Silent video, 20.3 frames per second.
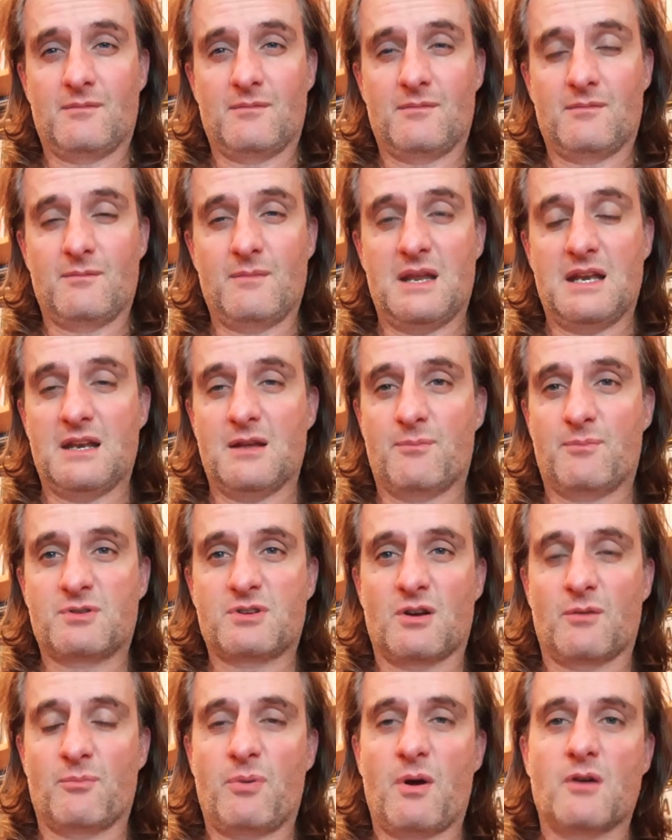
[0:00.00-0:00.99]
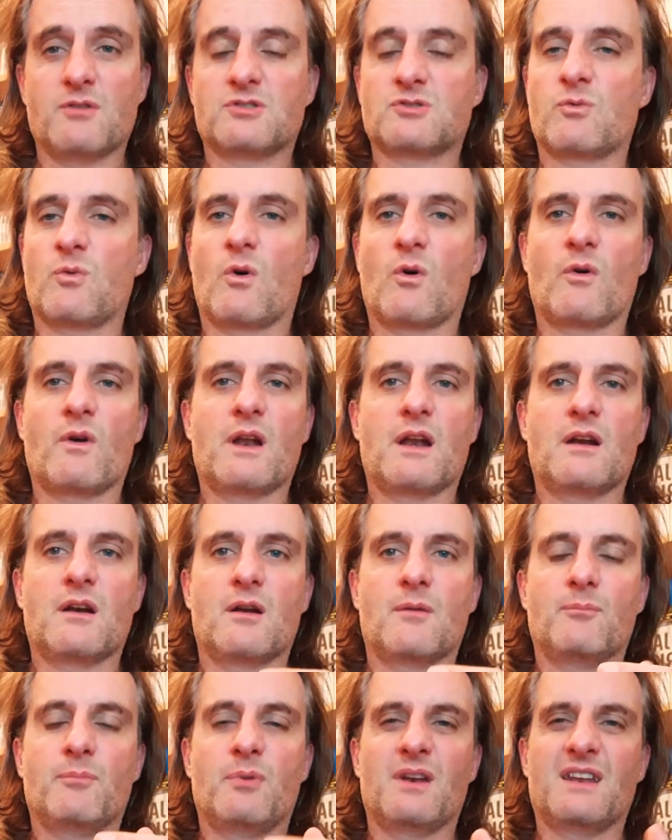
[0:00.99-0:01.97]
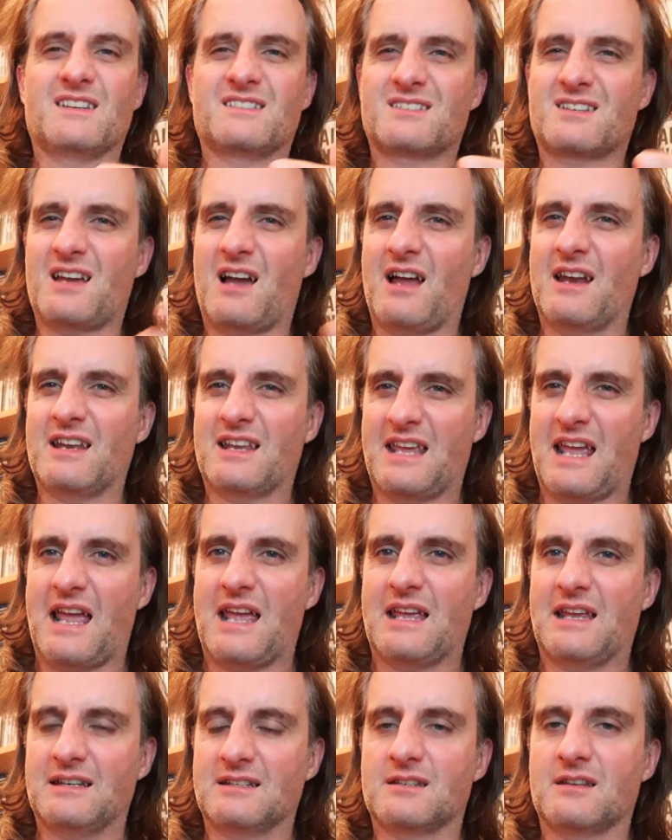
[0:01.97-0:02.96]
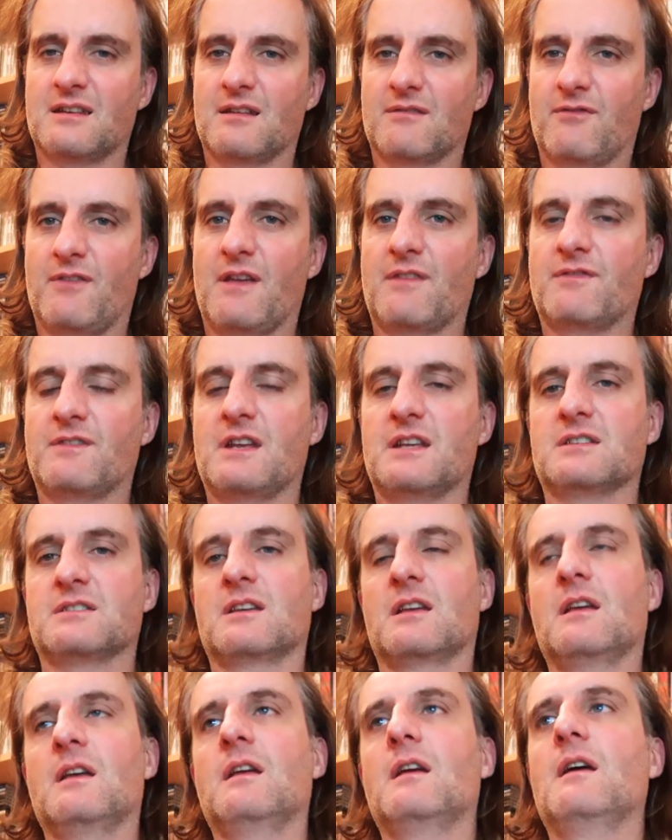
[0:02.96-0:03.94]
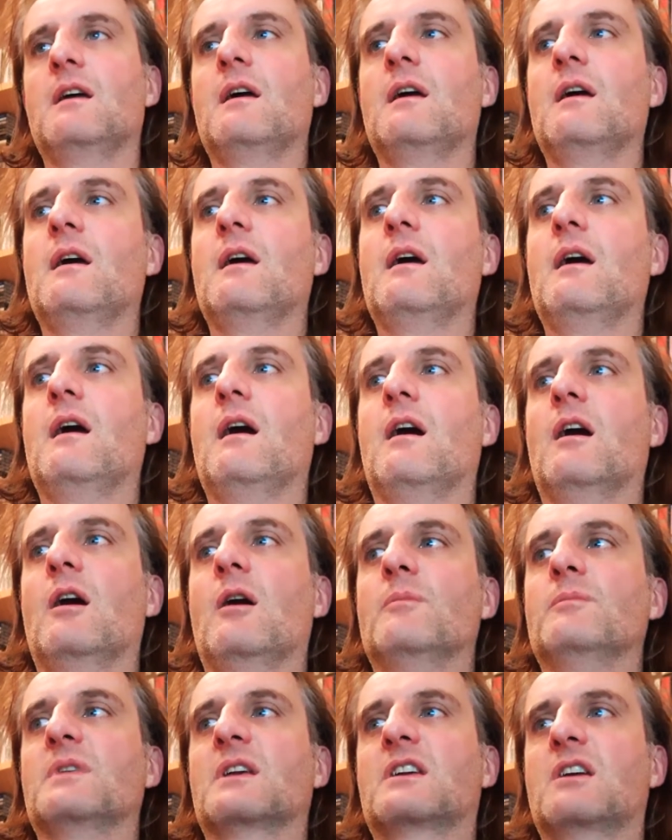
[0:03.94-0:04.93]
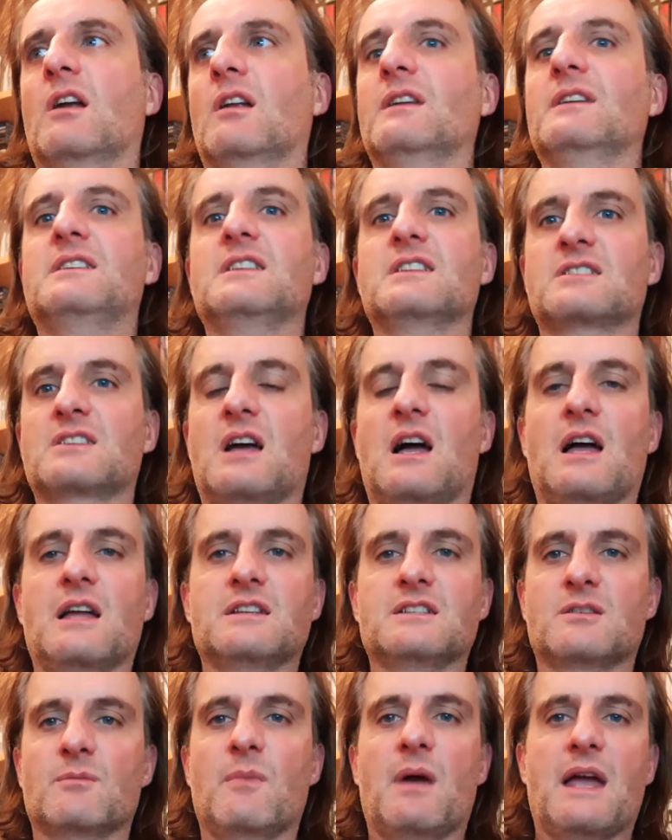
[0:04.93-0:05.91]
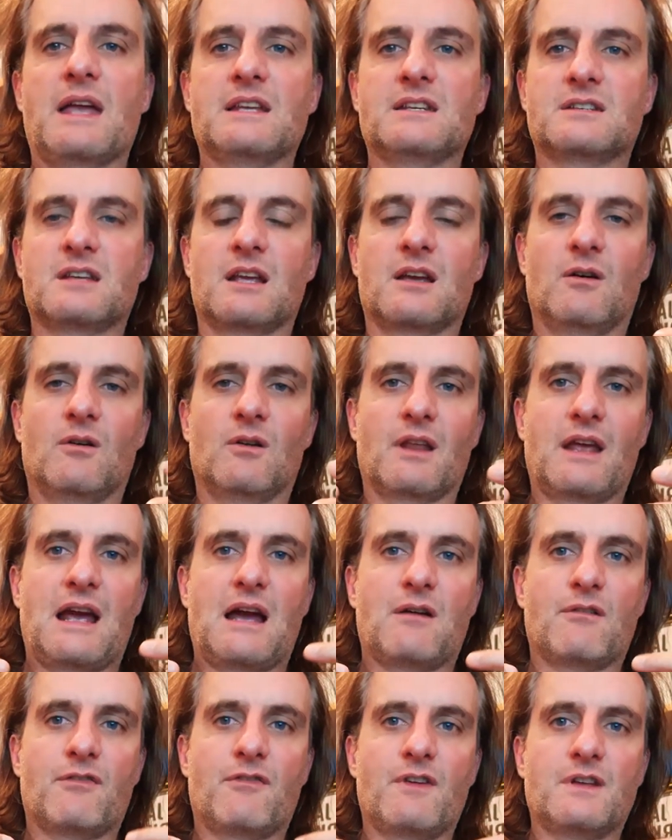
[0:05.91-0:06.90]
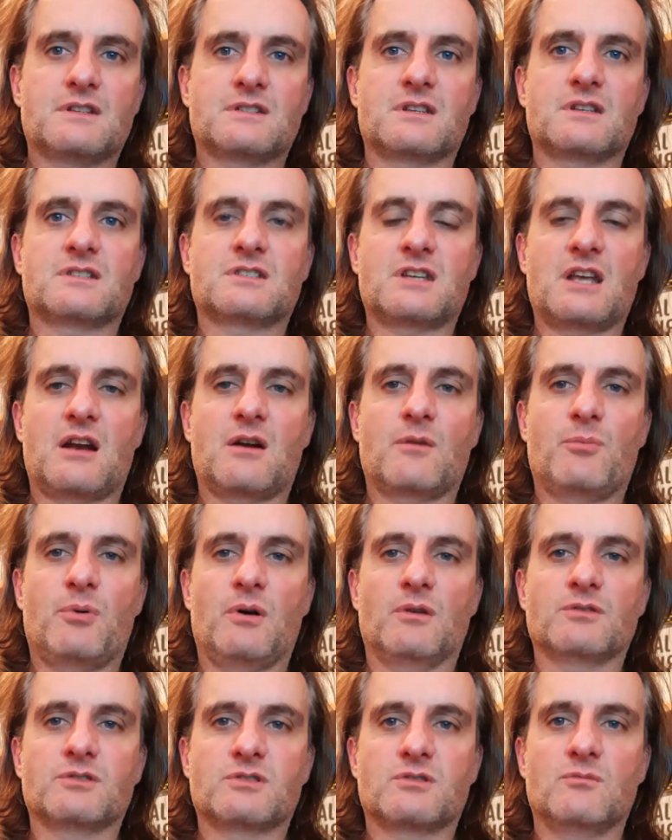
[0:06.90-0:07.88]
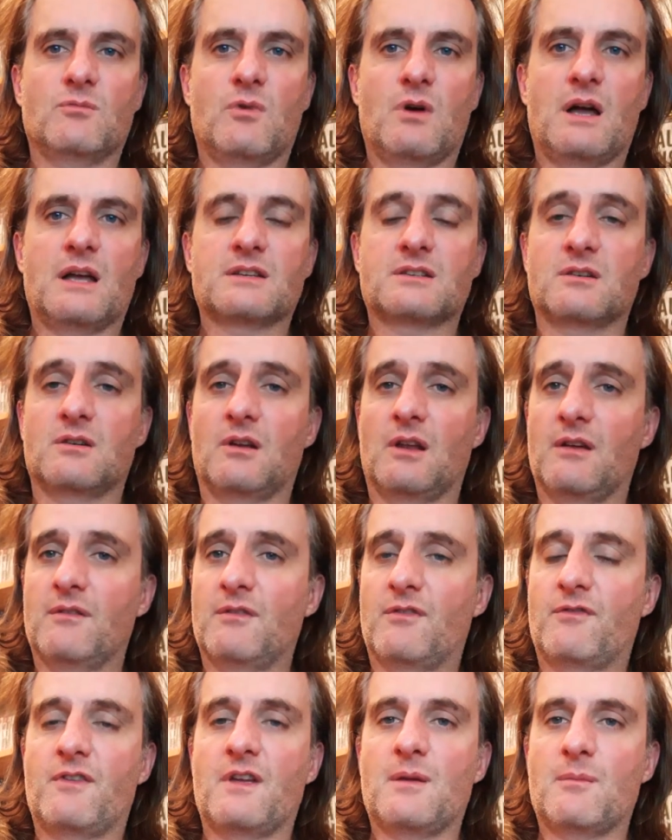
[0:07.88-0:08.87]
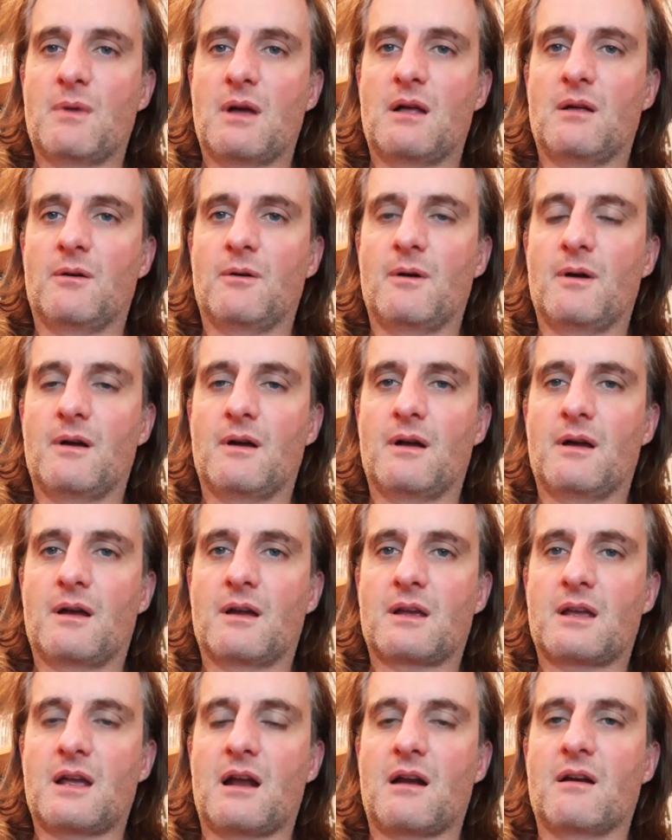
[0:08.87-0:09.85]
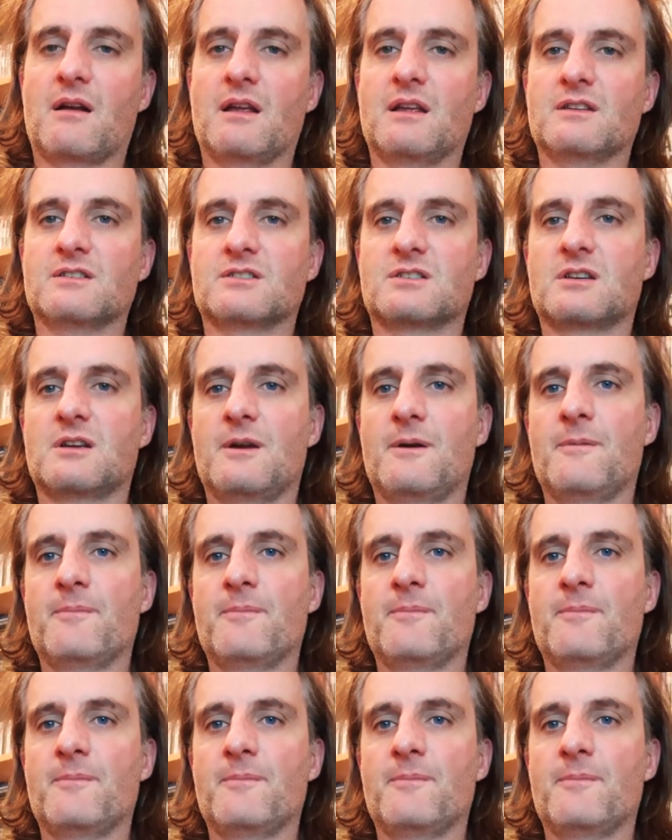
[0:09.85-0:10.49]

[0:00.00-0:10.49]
media sort of post-war era, but it's kind of getting into the 50s. The colour design's amazing. All the outfits that Sarah Paulson wears and all the other female characters,